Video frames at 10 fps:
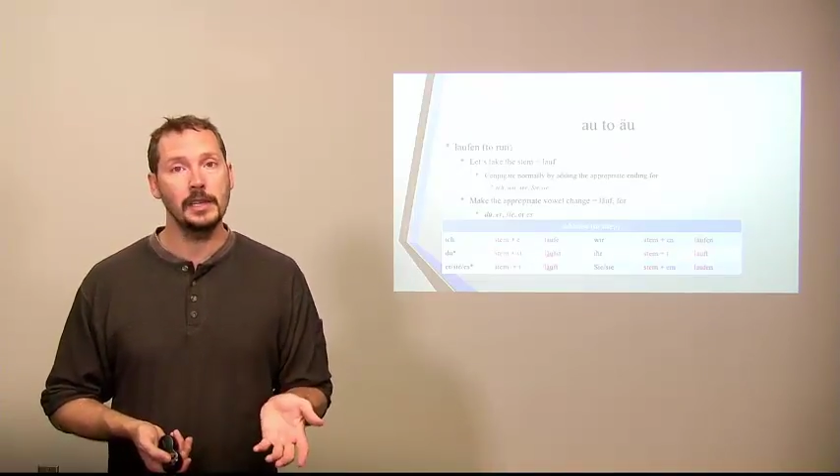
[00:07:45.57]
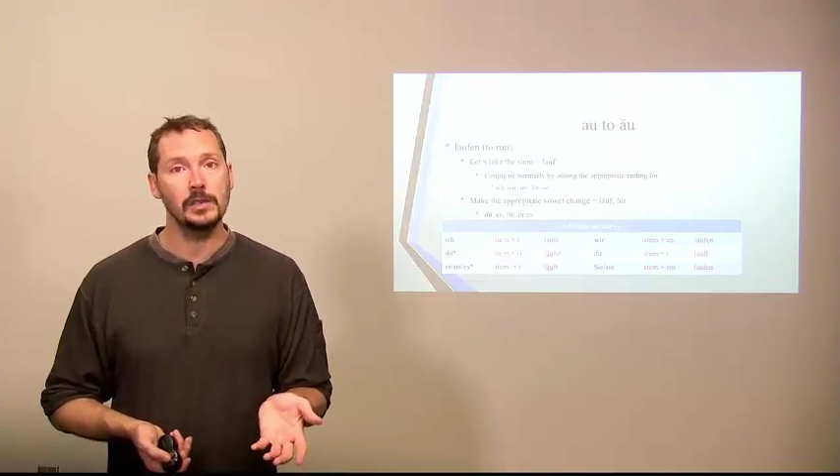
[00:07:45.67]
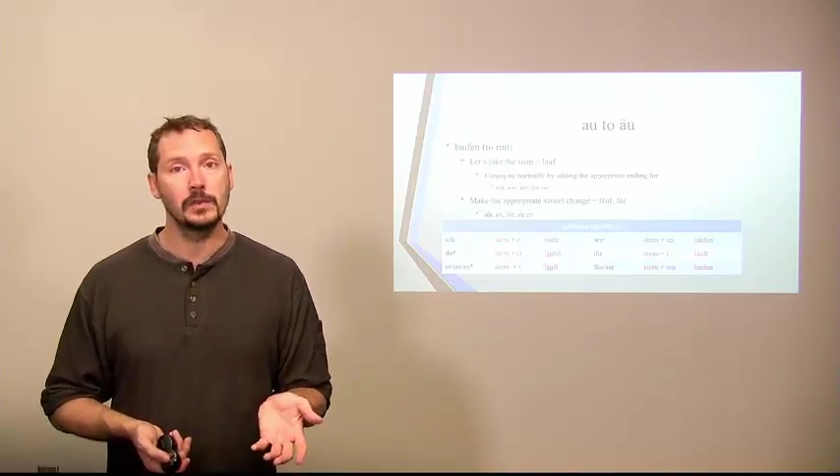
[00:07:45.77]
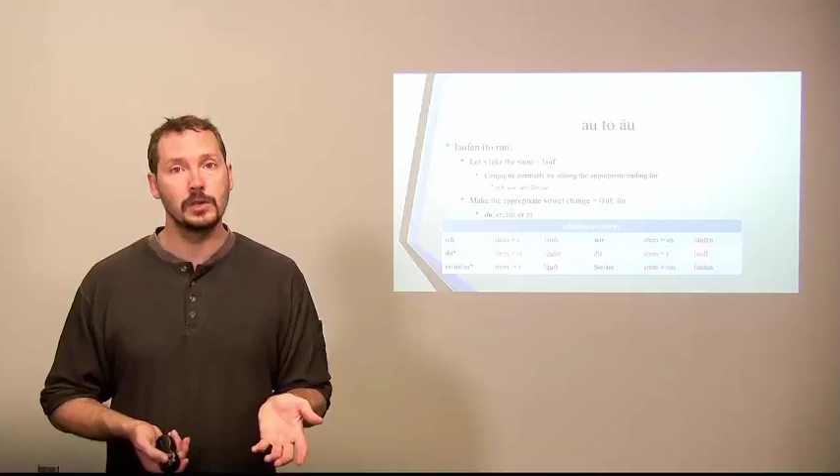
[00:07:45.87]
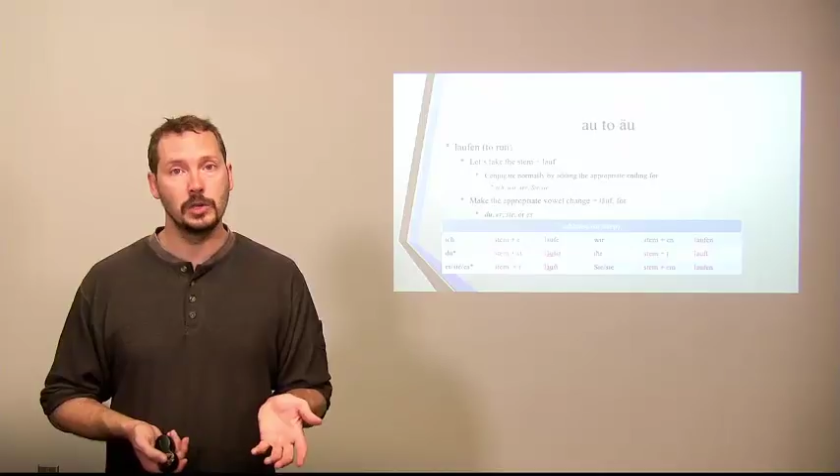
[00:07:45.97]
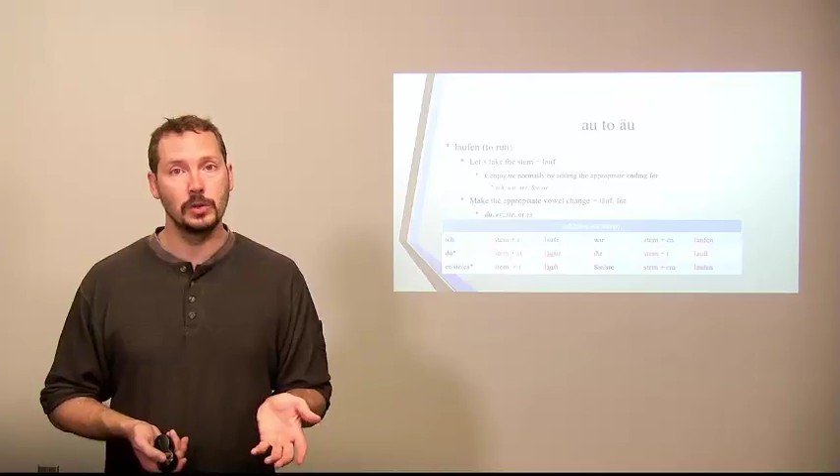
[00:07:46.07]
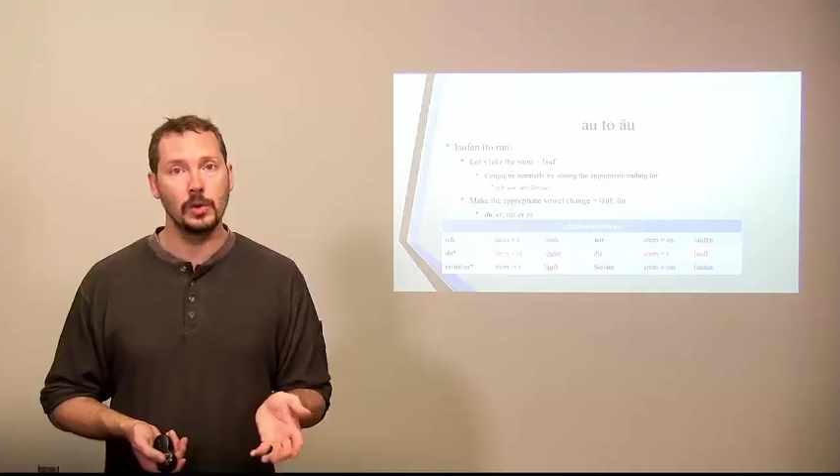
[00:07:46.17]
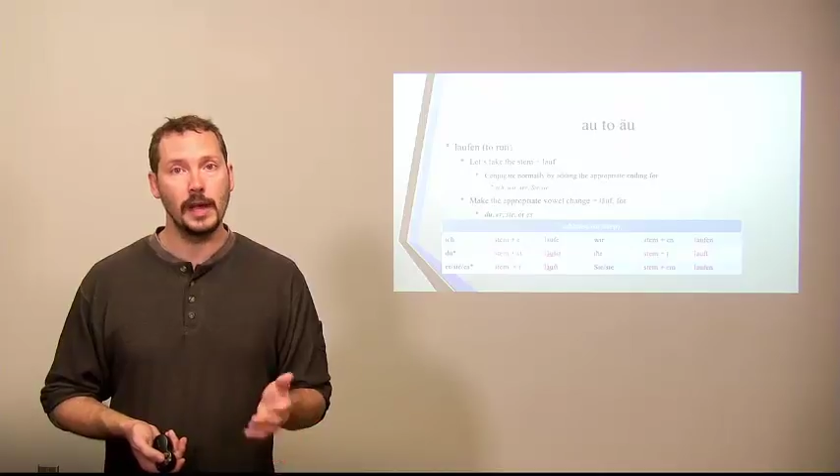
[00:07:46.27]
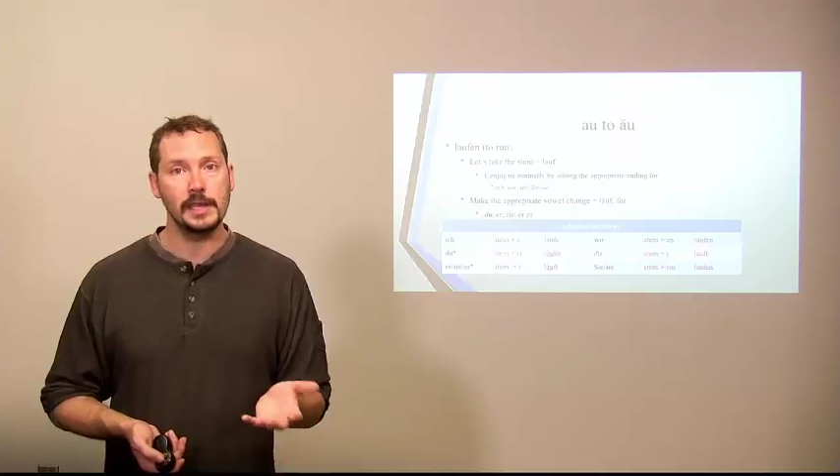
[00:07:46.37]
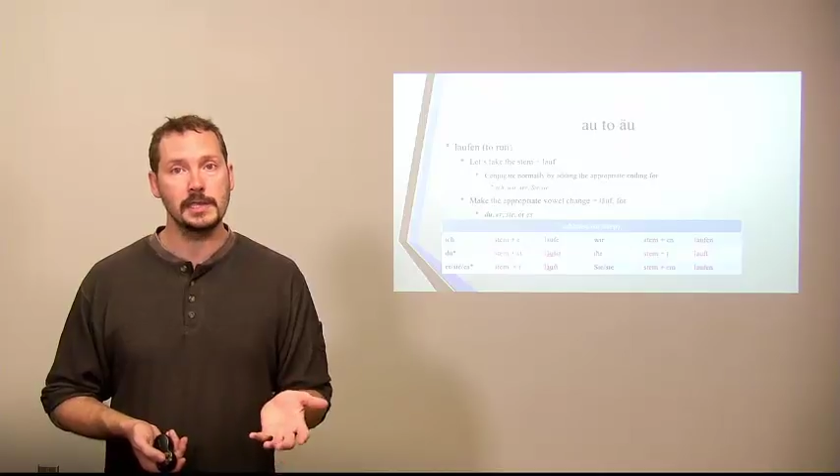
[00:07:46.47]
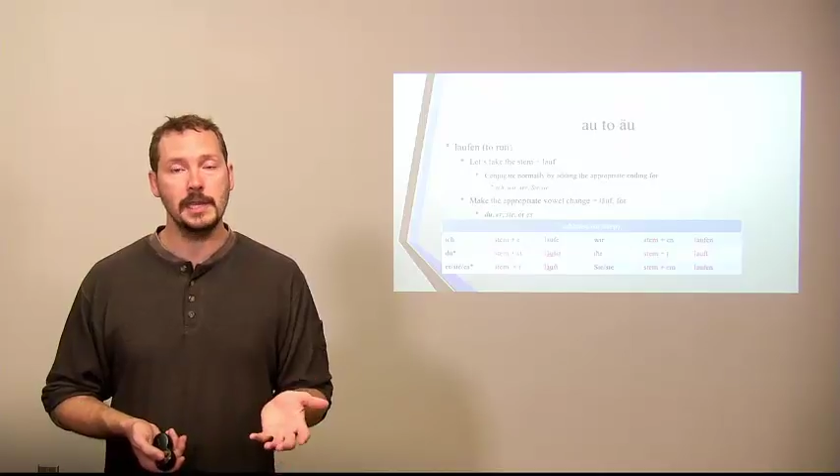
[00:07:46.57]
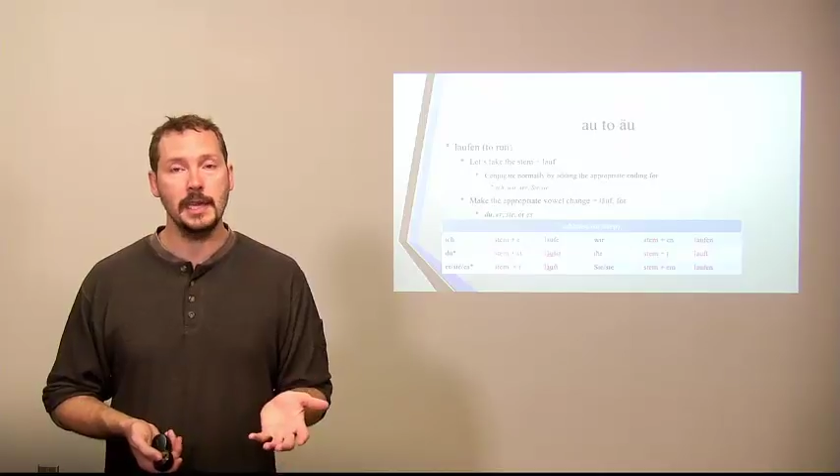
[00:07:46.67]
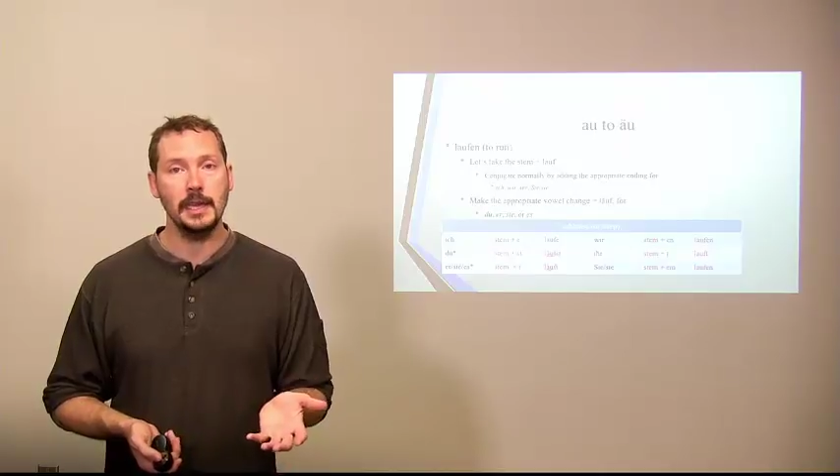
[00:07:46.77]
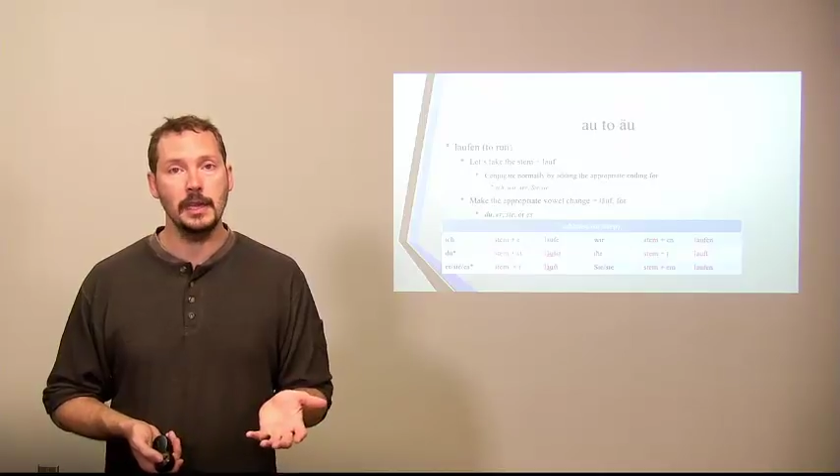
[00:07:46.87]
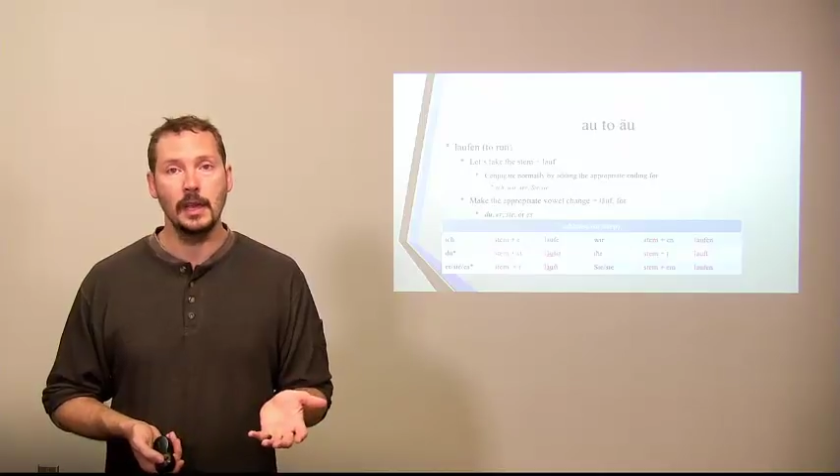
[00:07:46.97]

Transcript: for du, st,